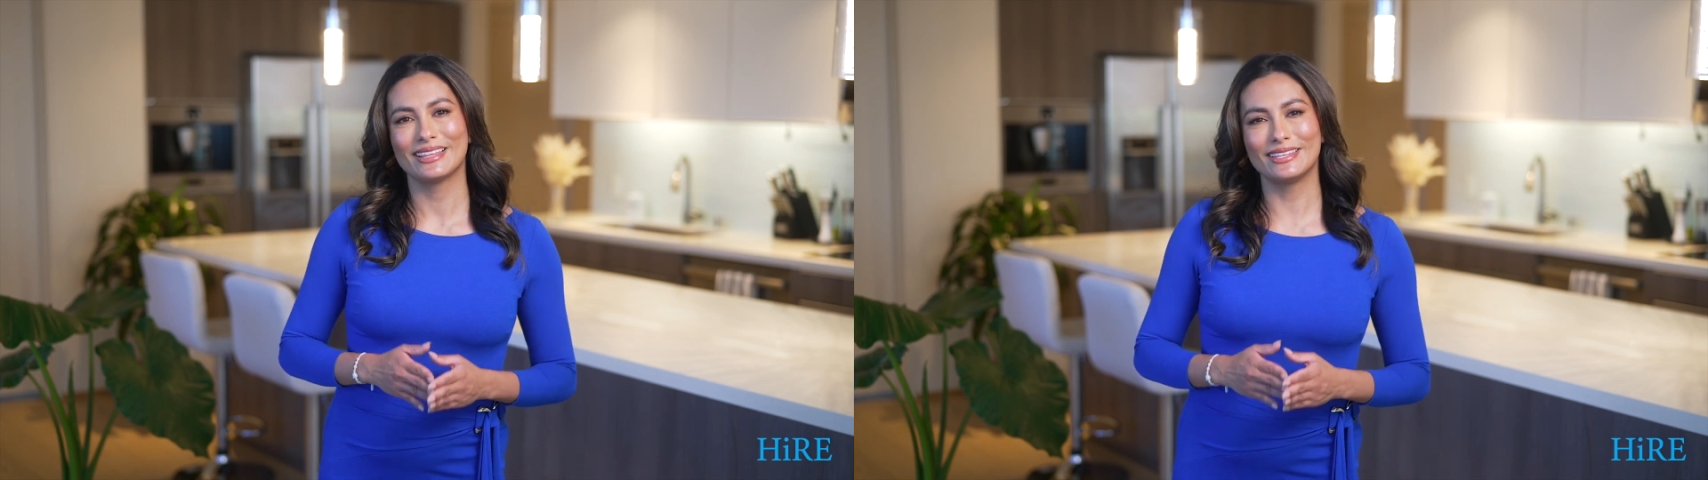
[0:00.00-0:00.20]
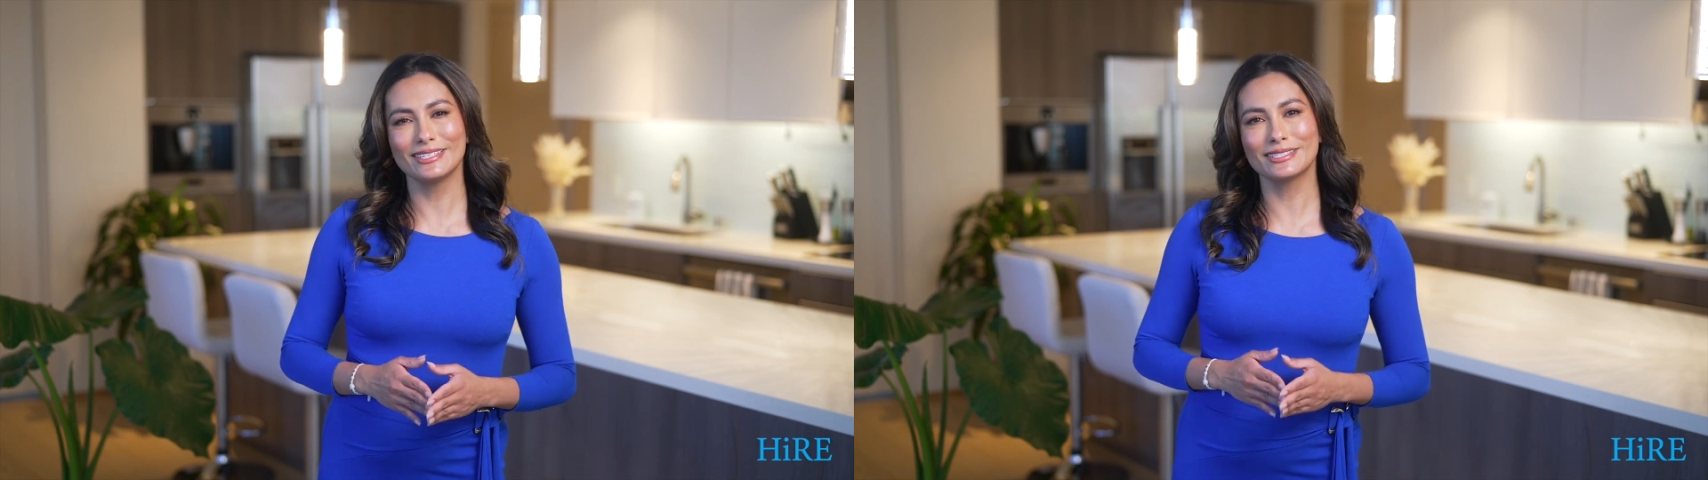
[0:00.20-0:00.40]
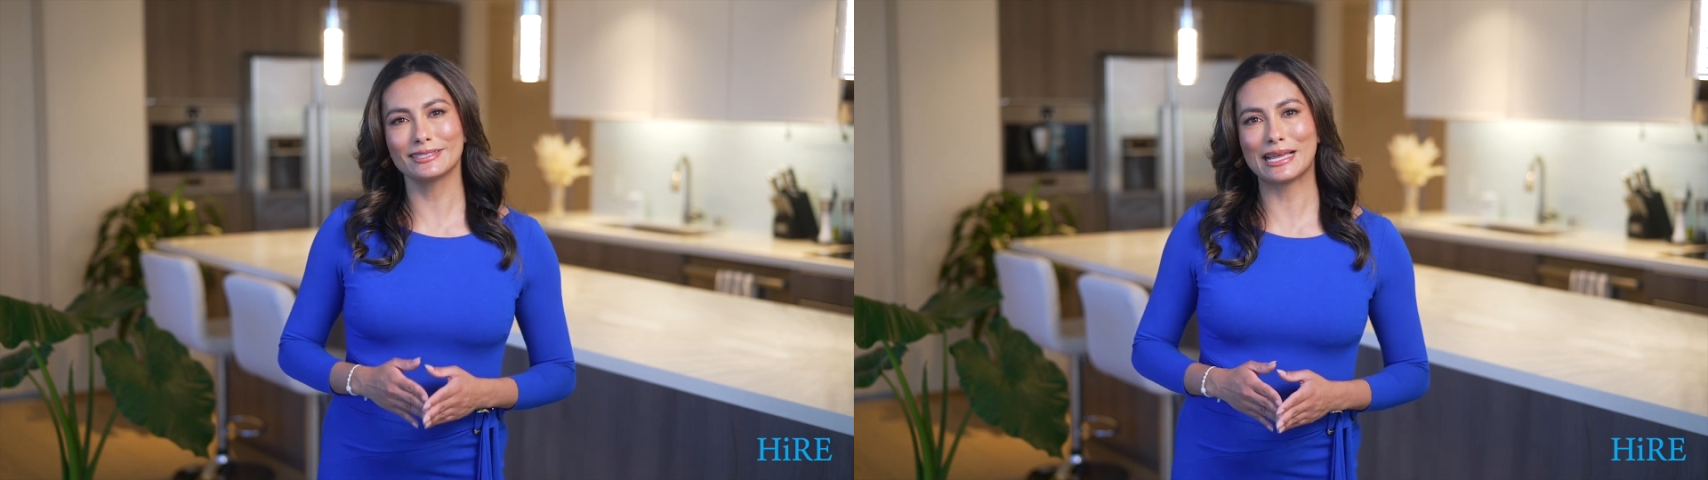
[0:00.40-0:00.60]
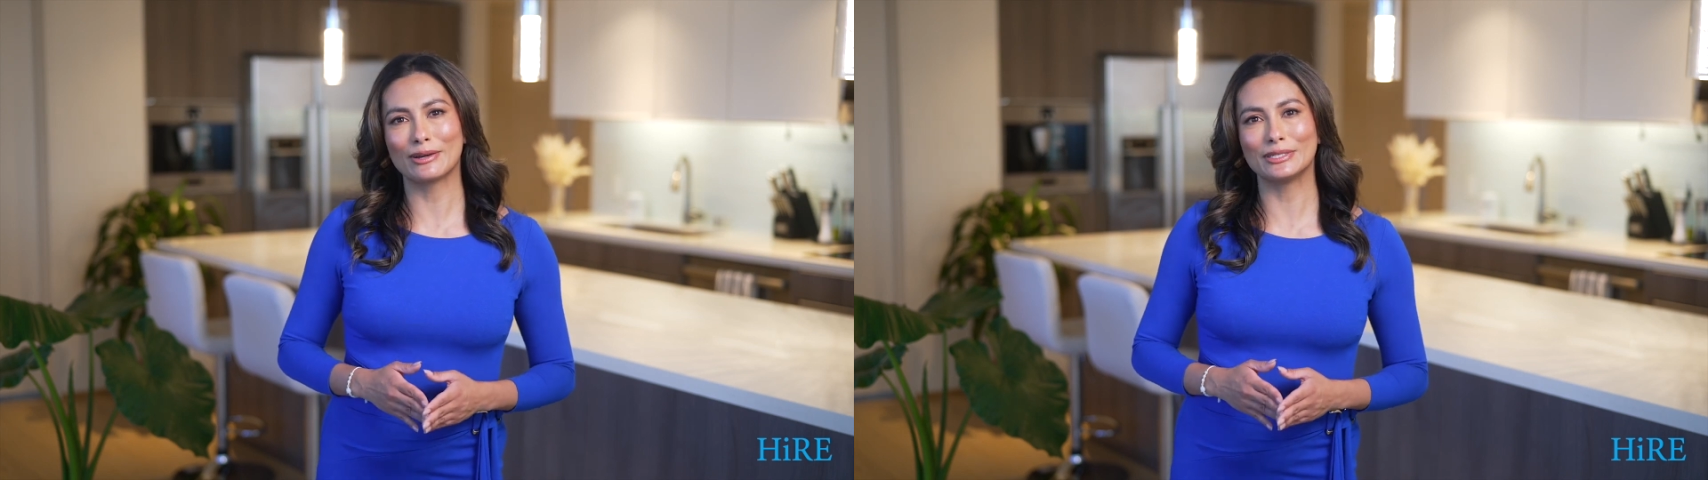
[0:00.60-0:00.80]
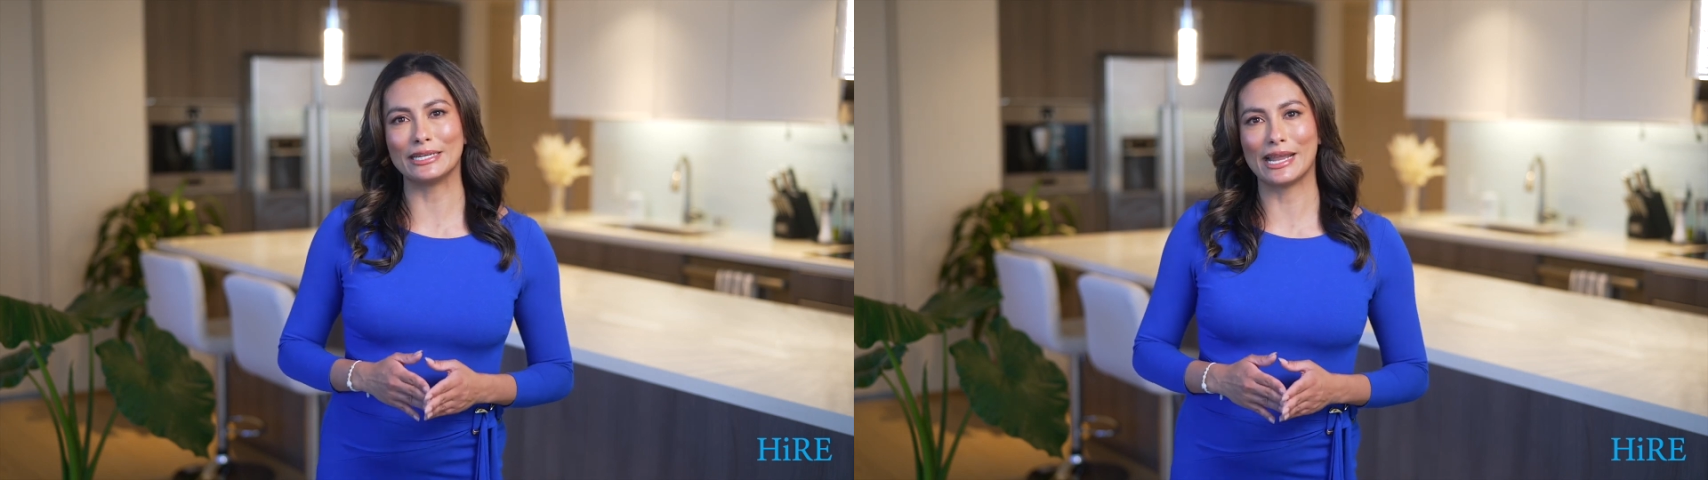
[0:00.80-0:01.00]
This
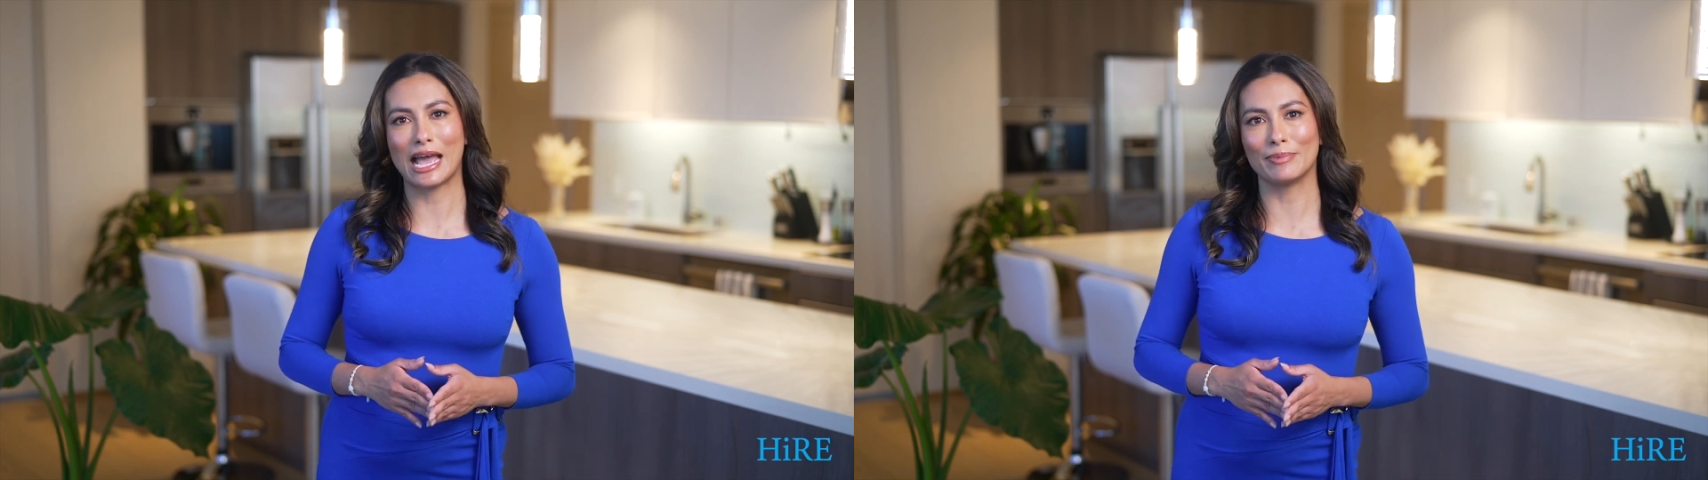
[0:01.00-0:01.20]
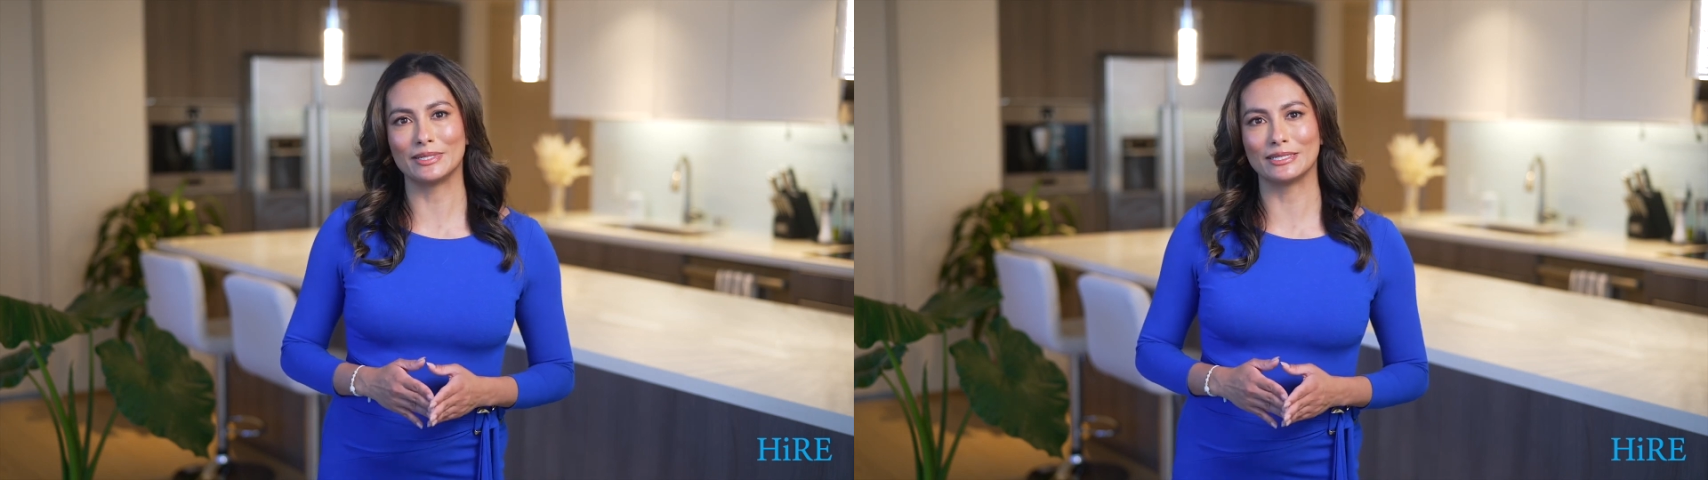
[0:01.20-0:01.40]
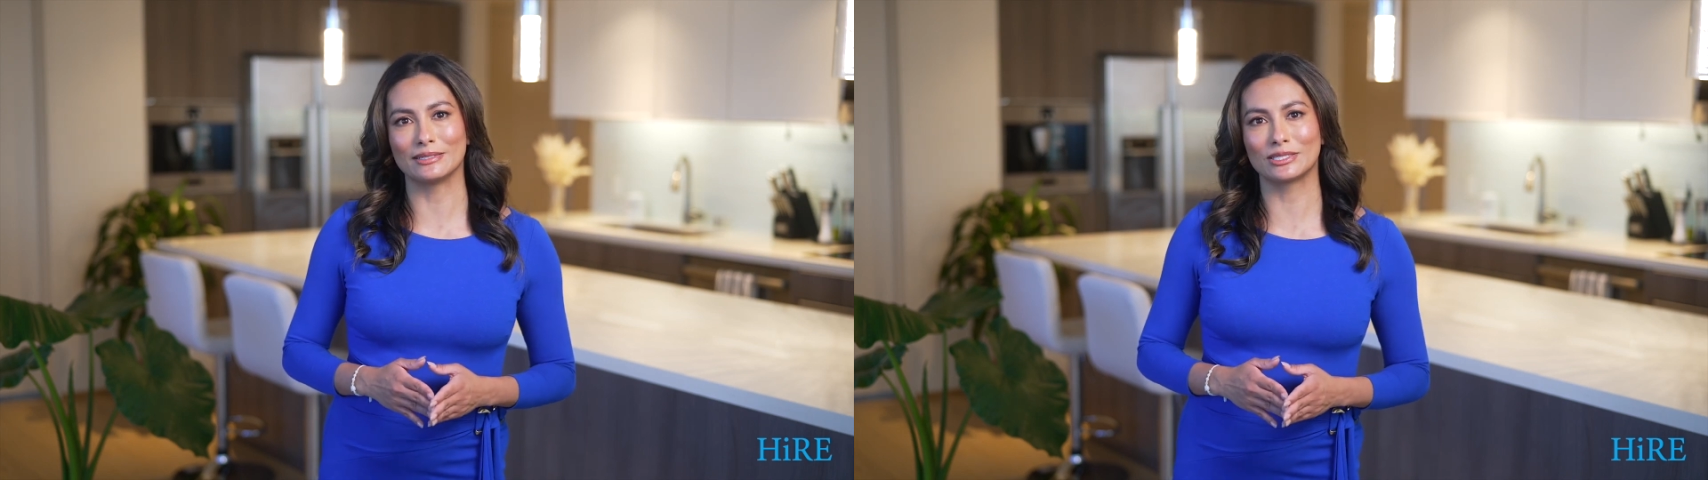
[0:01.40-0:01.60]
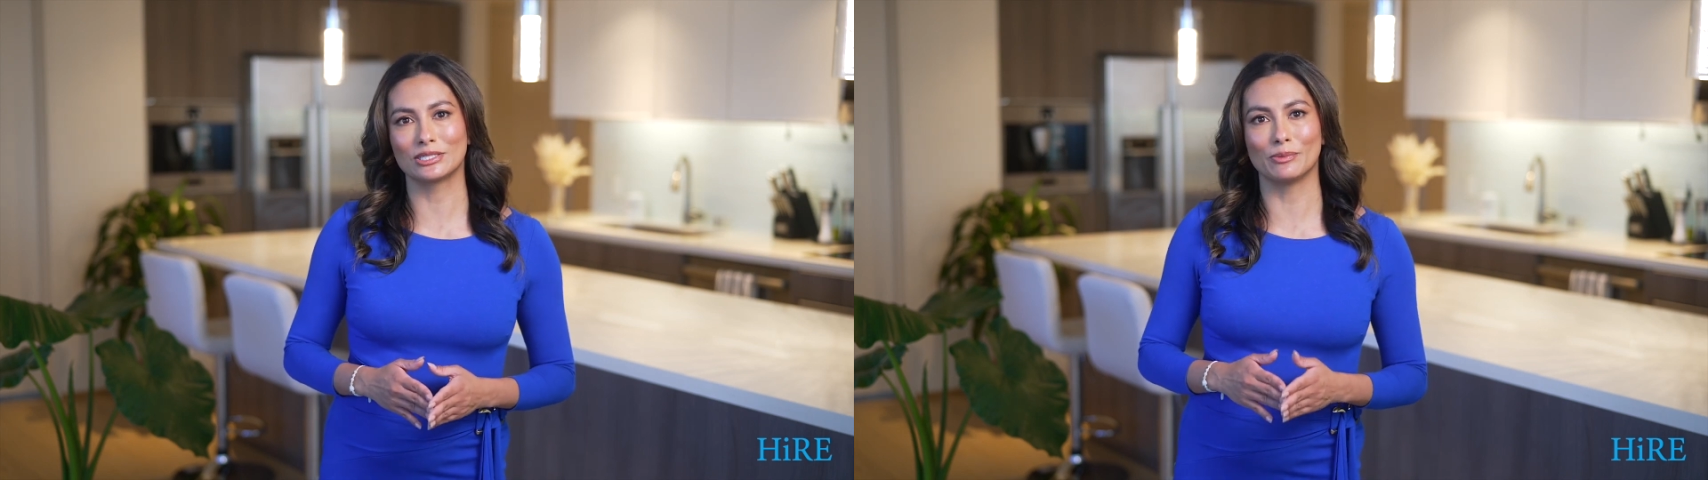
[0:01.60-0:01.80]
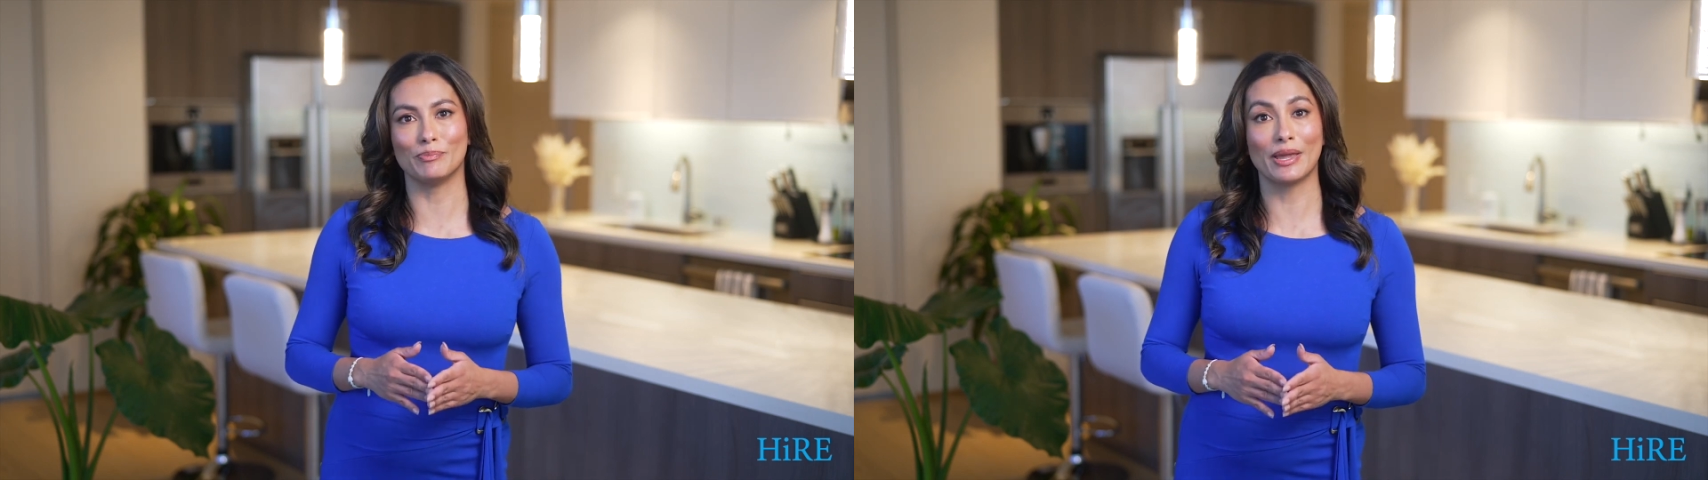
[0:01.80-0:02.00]
allowed inhabitants
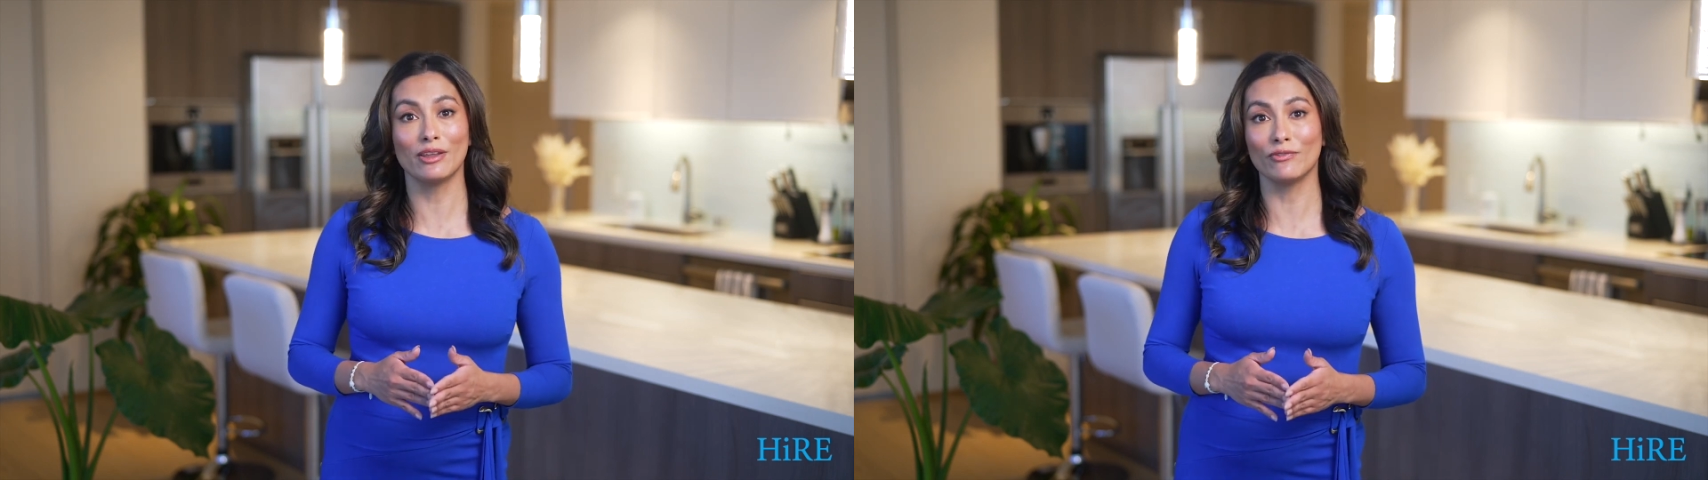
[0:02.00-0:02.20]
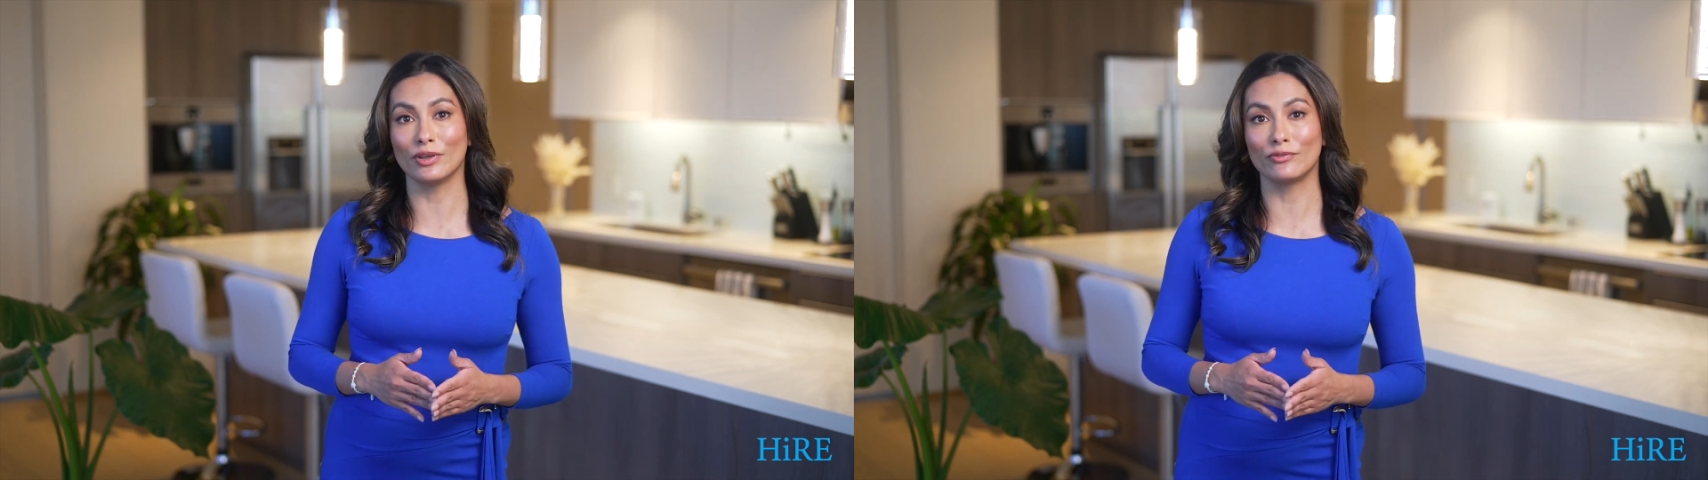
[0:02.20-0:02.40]
to benefit